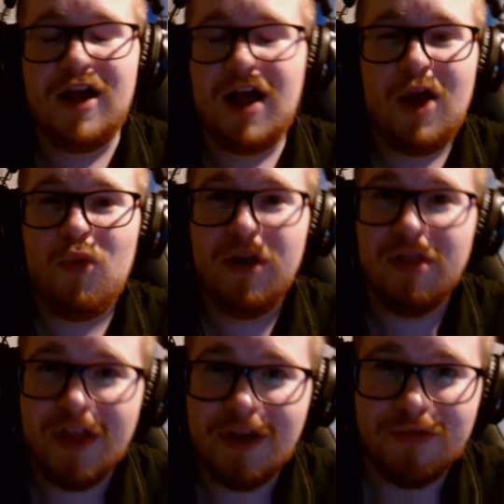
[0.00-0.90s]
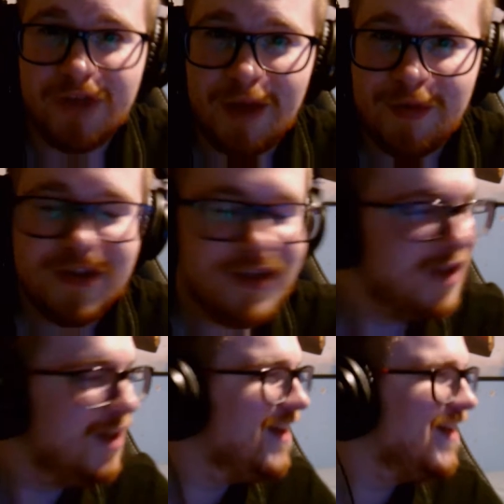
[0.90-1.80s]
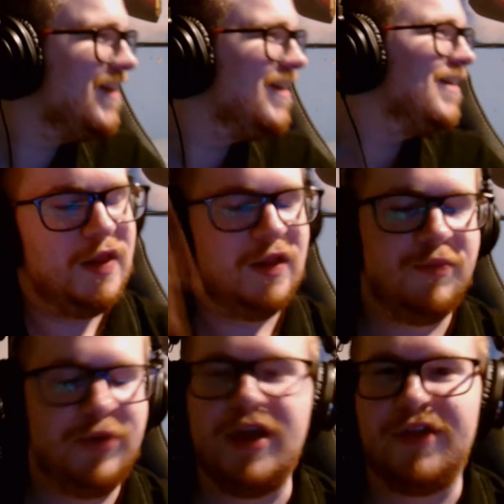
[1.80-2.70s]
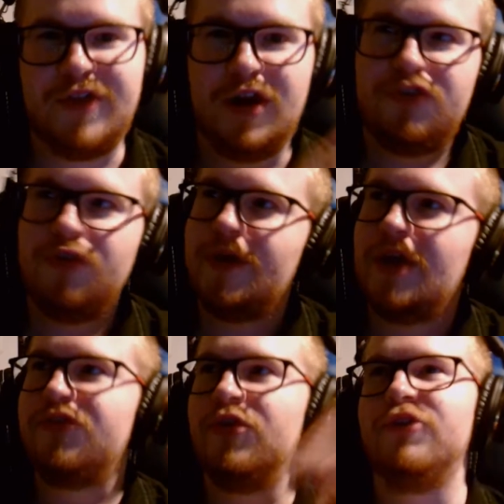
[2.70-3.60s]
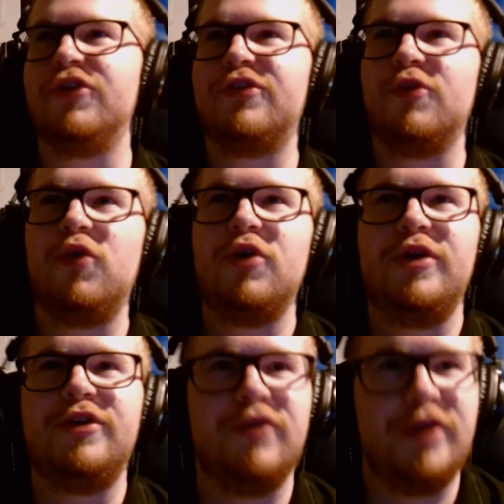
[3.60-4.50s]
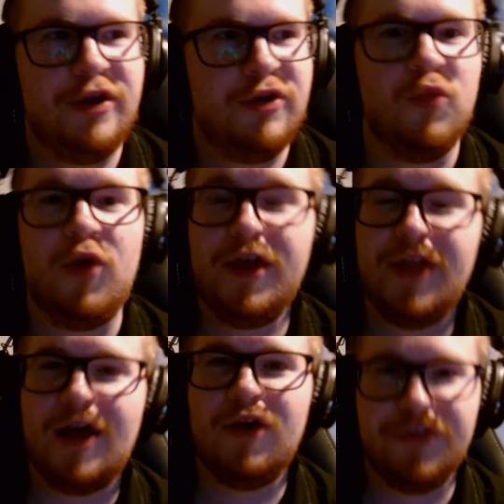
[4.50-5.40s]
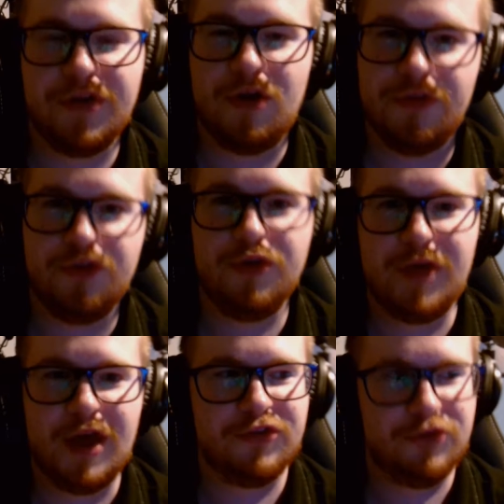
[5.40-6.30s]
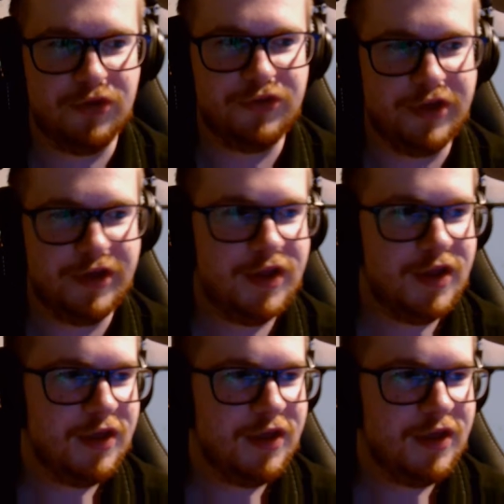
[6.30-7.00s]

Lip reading: I want to live, damn it. But yeah, Sonic Dreamcast Trilogy. So what are we doing here, and why the hell is it called the Dreamcast Trilogy?